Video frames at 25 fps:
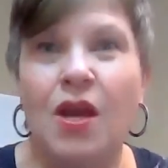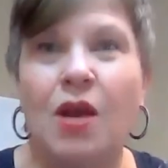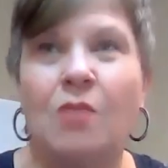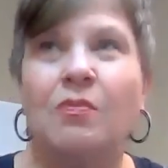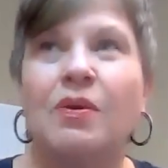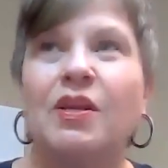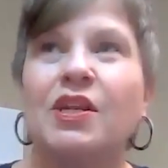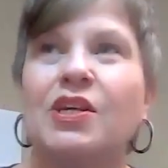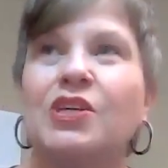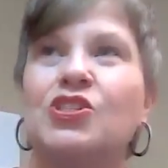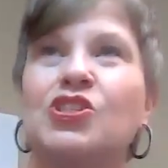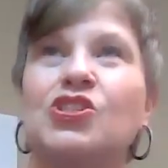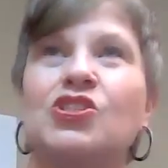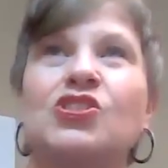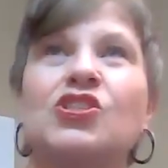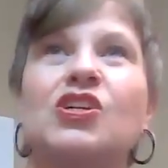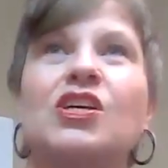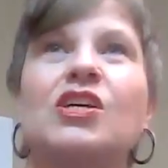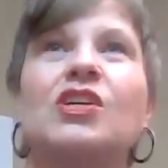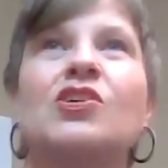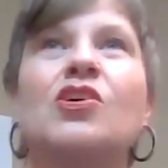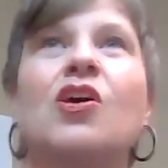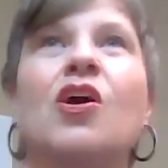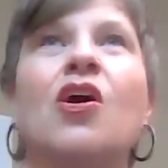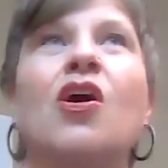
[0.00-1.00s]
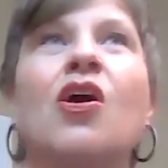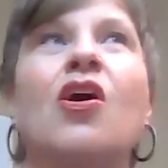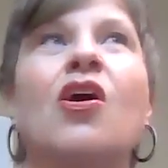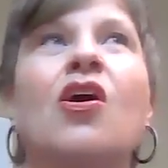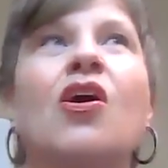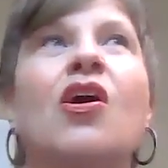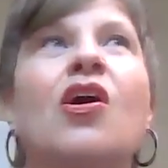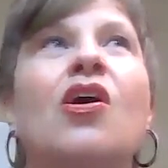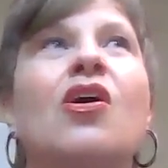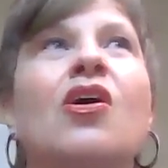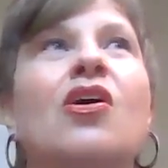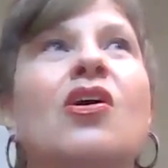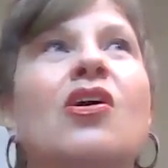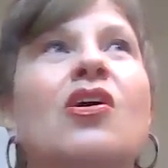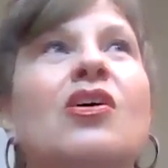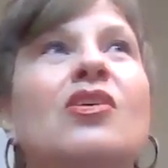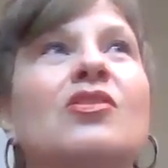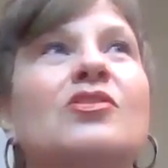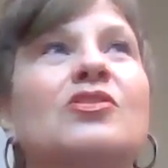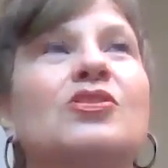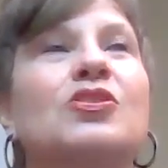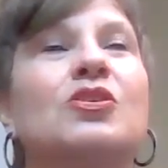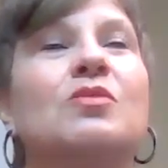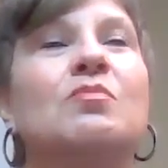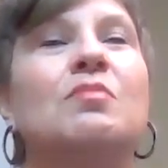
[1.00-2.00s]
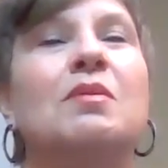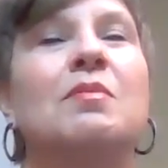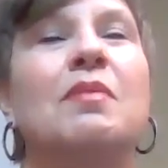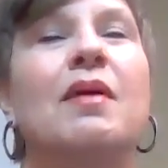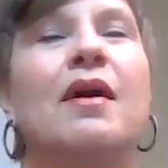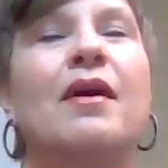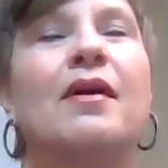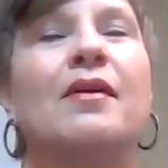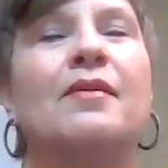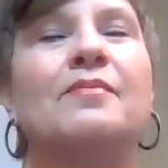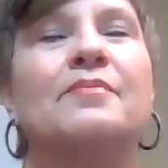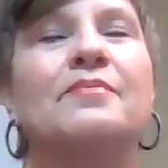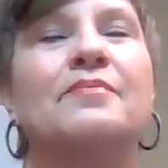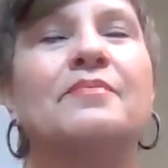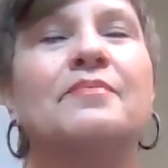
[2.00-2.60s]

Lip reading: But it all took me back.